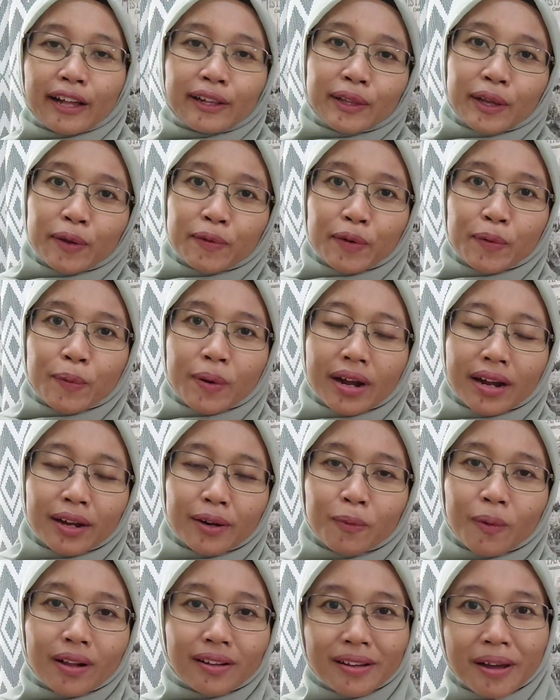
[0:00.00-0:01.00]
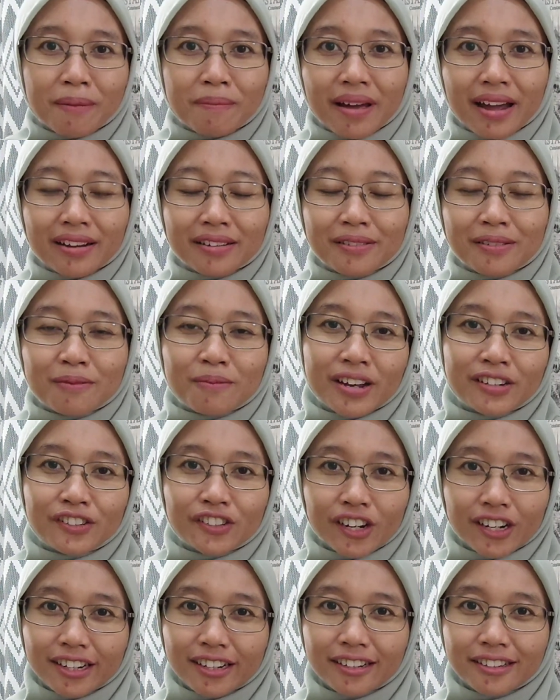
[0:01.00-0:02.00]
Hello everyone, welcome back to my
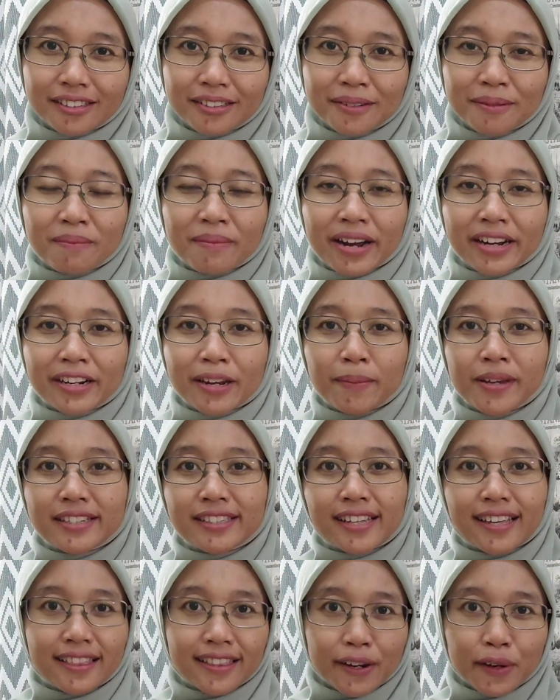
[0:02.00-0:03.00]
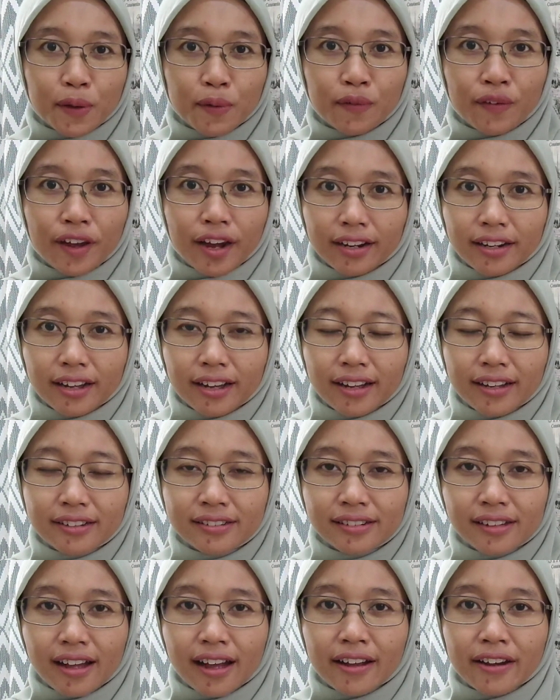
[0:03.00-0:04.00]
channel. My name is Intan Deviana.
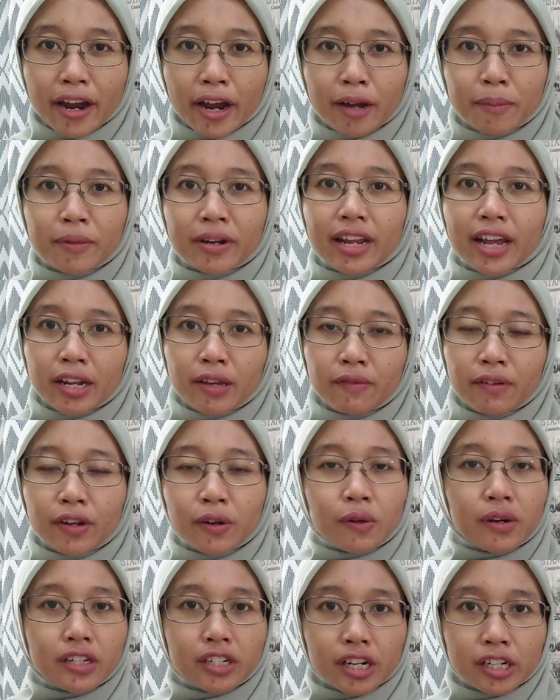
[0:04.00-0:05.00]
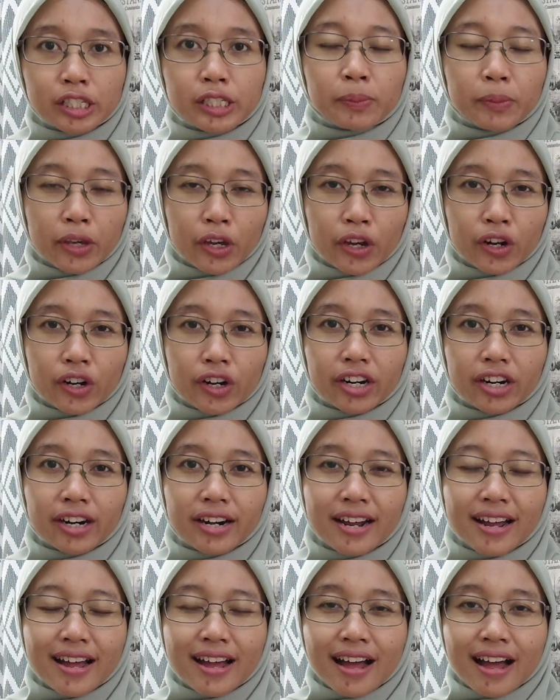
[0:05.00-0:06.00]
I am a native Indonesian speaker.
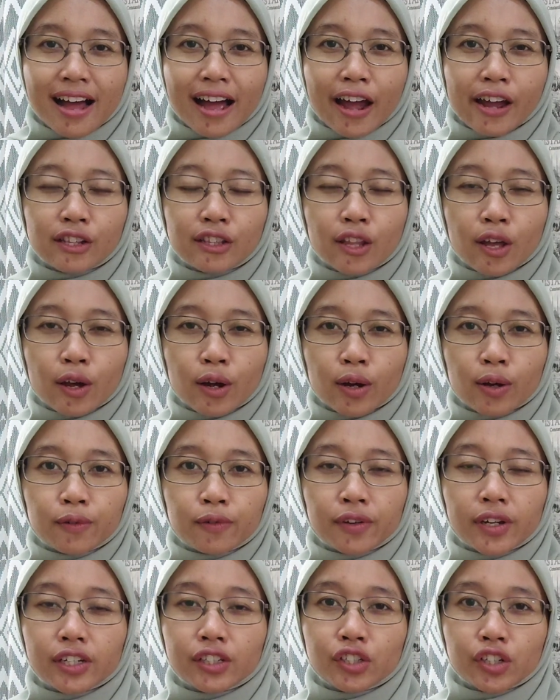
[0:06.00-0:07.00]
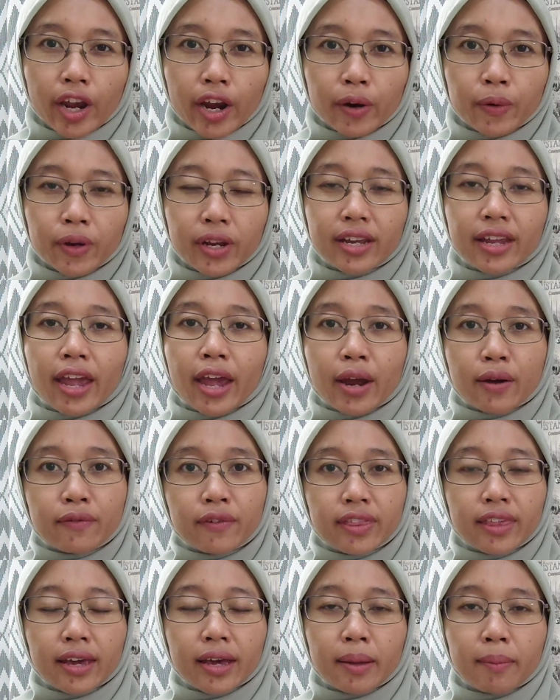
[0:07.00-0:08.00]
I love sharing
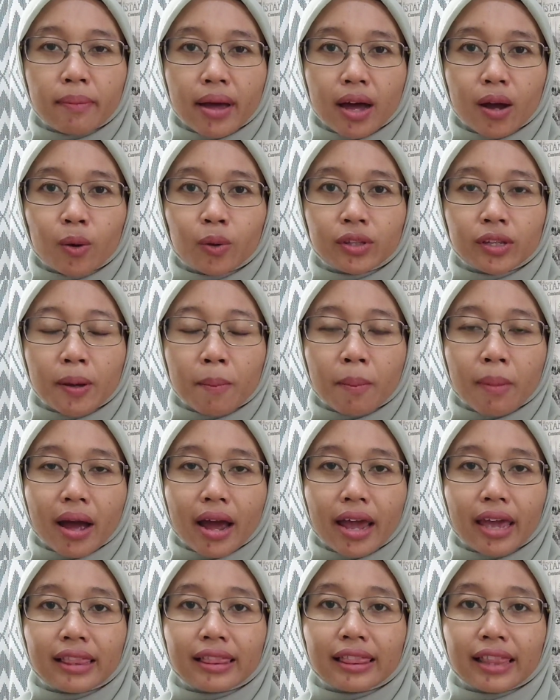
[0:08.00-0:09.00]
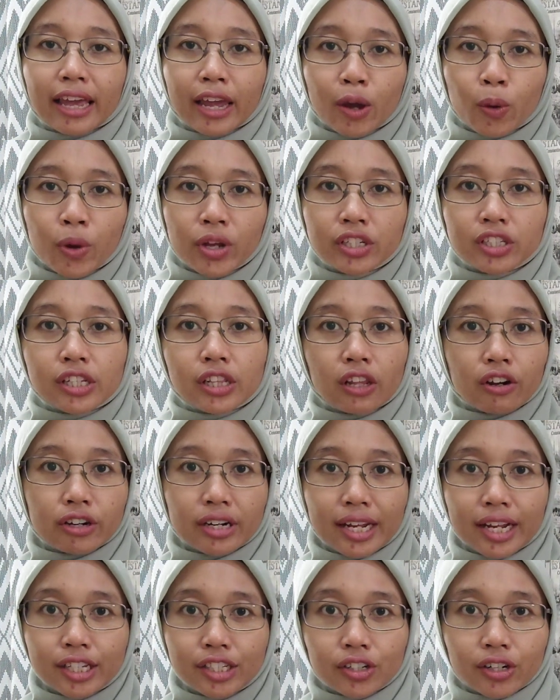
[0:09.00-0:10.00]
everything about my language
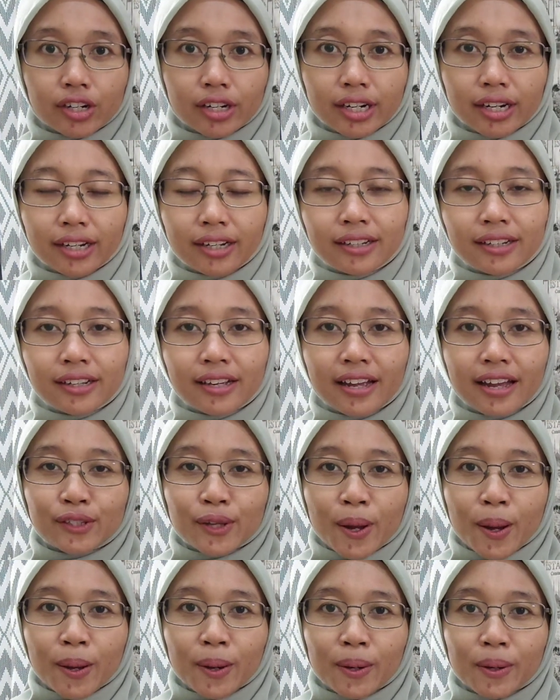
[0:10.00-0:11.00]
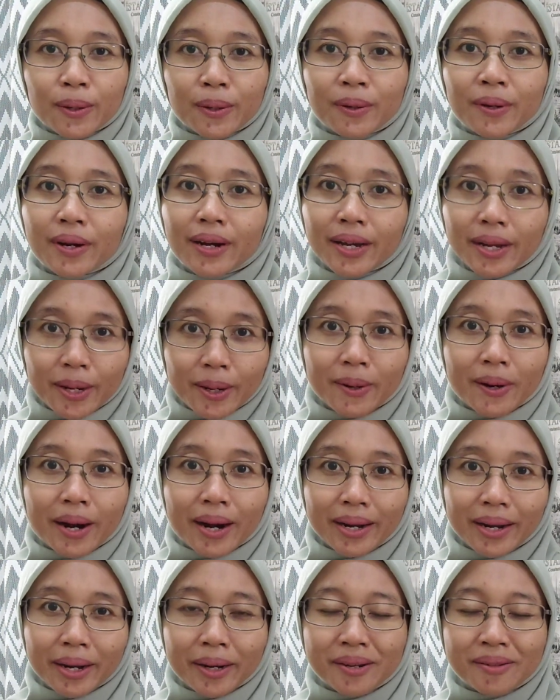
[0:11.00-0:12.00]
learning journey. So here
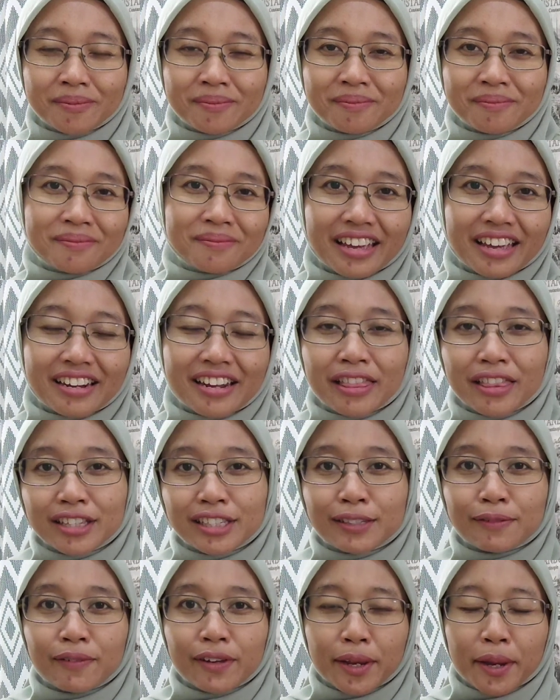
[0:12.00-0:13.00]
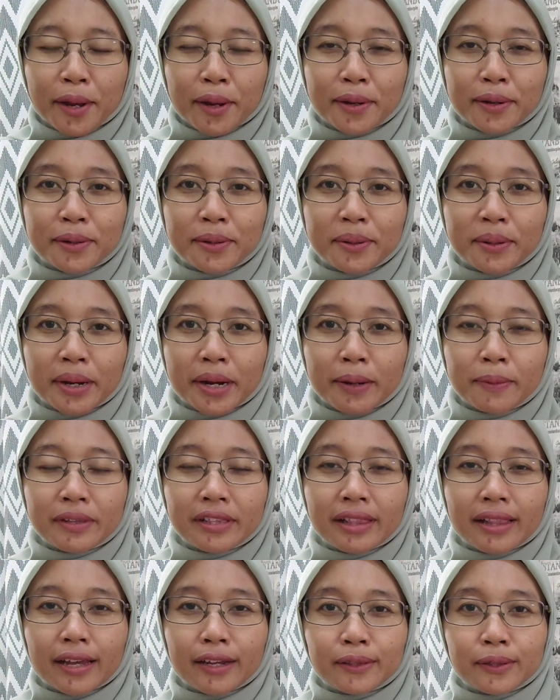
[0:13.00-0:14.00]
I am, and in this video, I
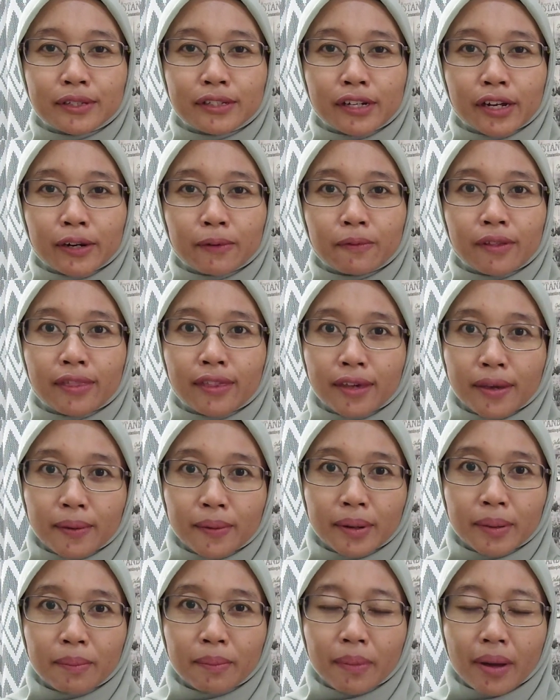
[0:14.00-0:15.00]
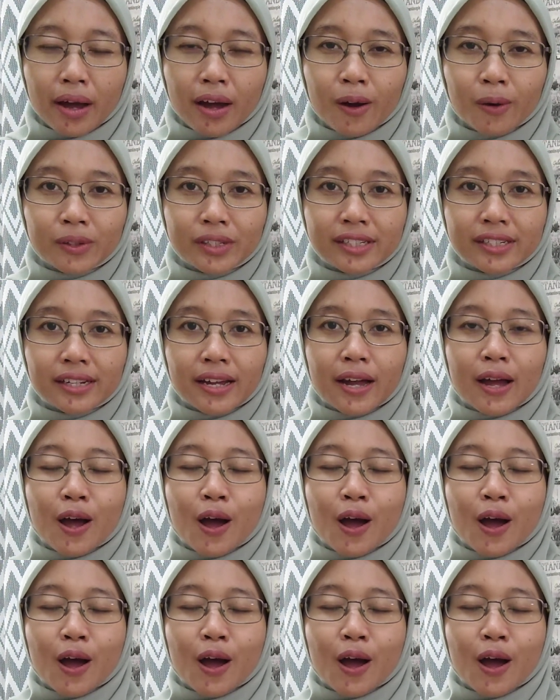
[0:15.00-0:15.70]
would like to share with you about